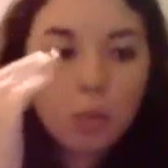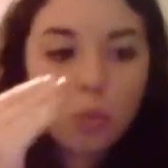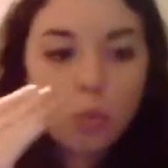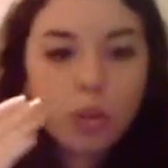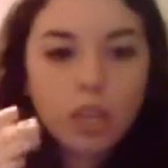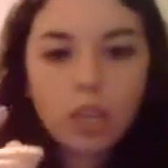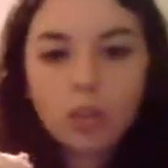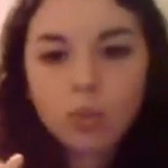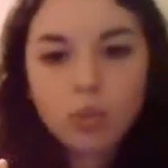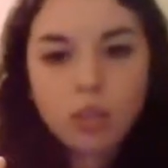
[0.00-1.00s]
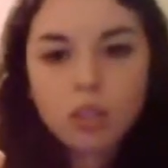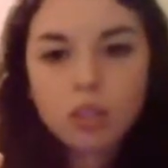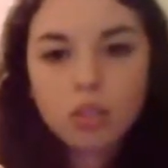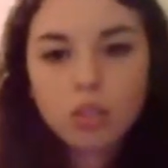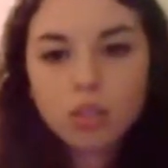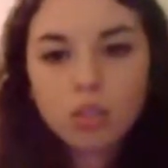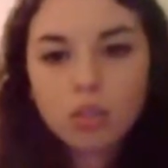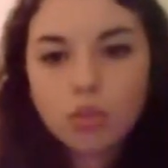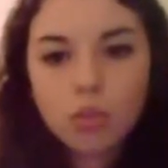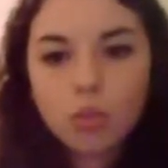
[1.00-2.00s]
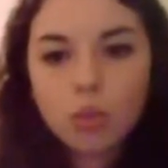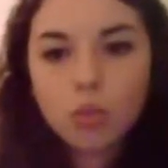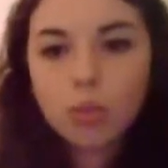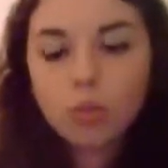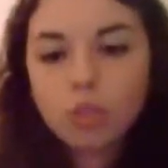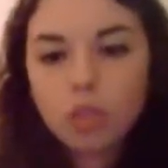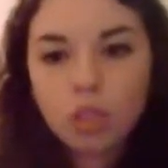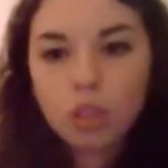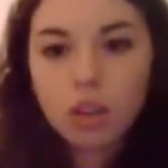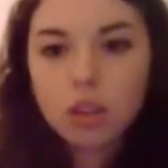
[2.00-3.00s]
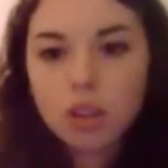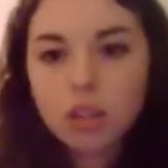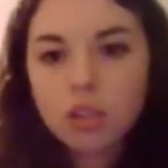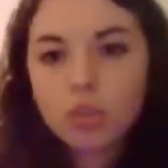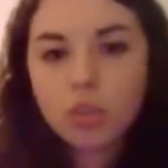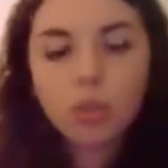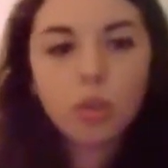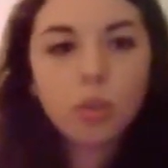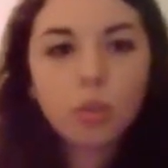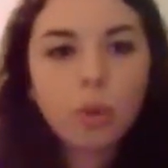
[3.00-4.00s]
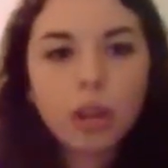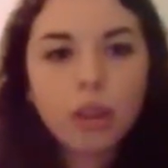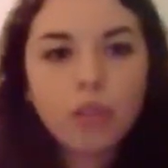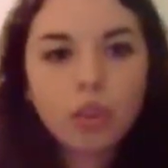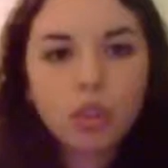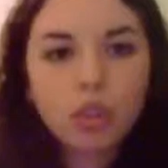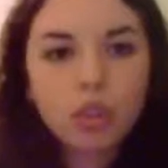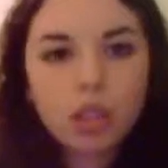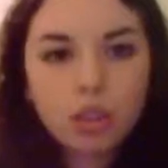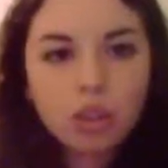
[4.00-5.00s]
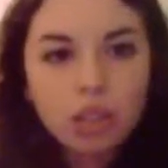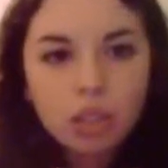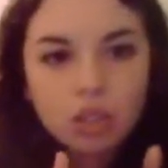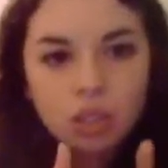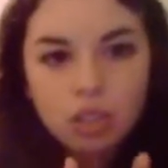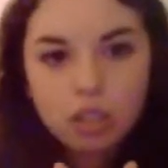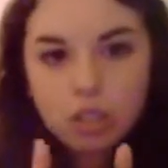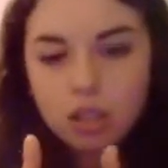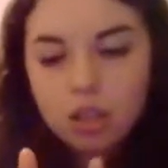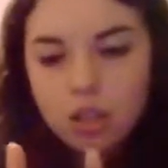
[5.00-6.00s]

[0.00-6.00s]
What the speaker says: boy went to the store, whatever. You're literally just